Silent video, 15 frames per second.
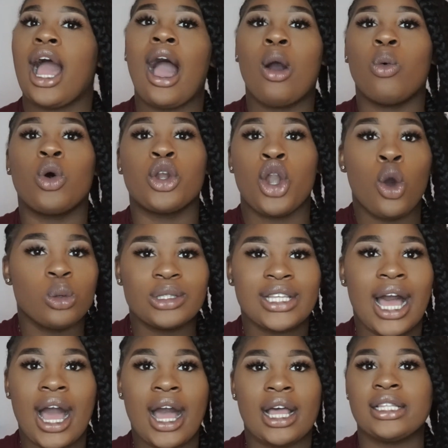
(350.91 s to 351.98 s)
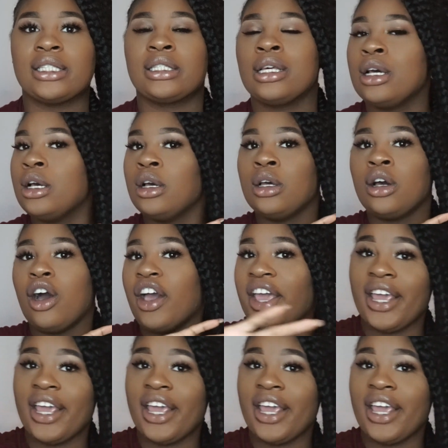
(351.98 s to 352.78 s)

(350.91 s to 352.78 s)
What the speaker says: I don't want no signs of